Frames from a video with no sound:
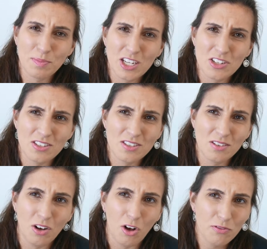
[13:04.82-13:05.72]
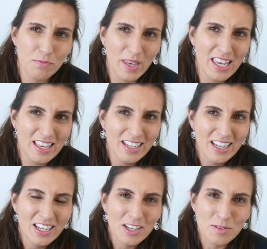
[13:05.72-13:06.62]
the pictures of me
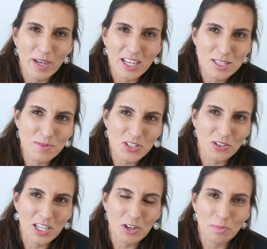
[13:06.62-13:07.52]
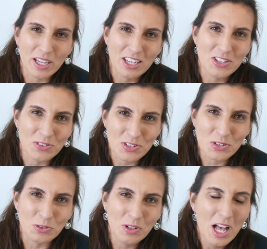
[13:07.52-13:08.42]
because my husband's not here and my kids are at
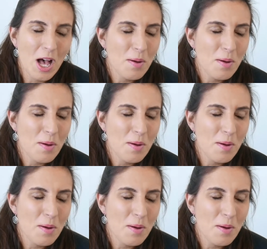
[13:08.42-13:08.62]
school.